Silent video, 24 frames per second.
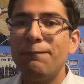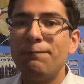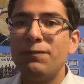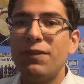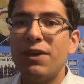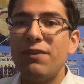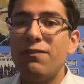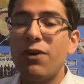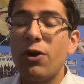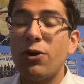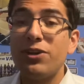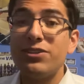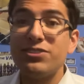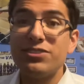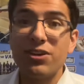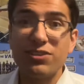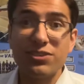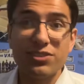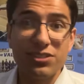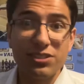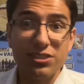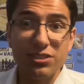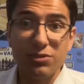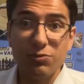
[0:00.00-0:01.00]
already
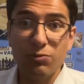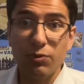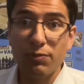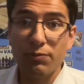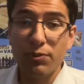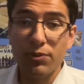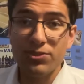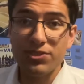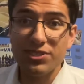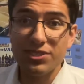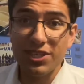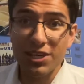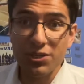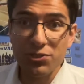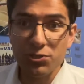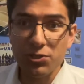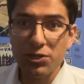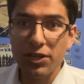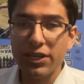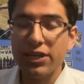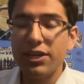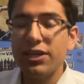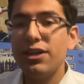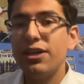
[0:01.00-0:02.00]
talked to one person
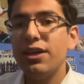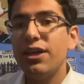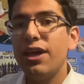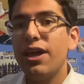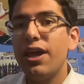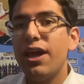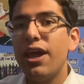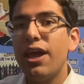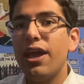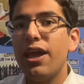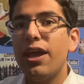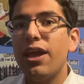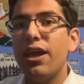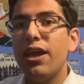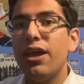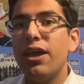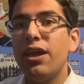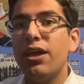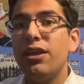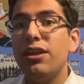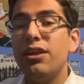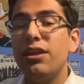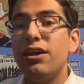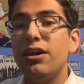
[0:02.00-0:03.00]
yesterday.
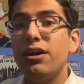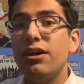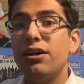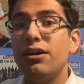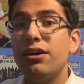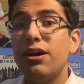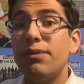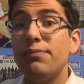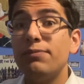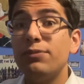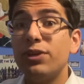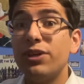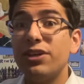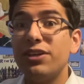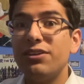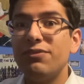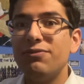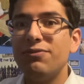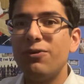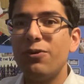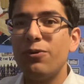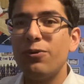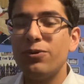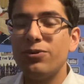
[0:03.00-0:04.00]
And I'm looking
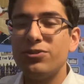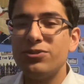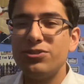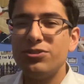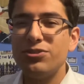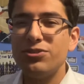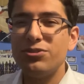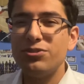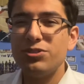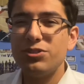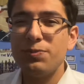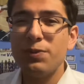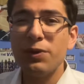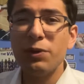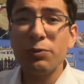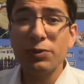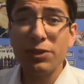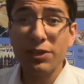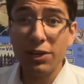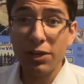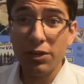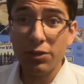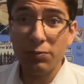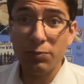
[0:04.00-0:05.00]
forward to speak with
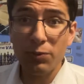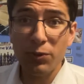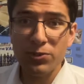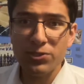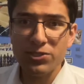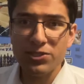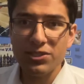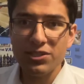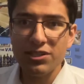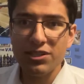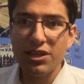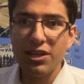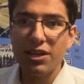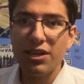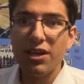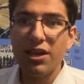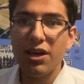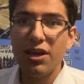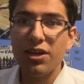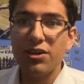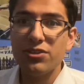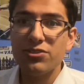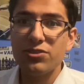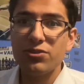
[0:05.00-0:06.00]
another person.
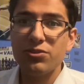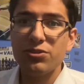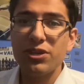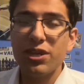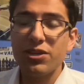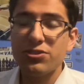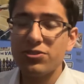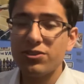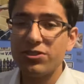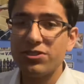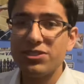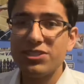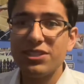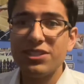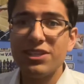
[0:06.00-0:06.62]
So you guys are going to see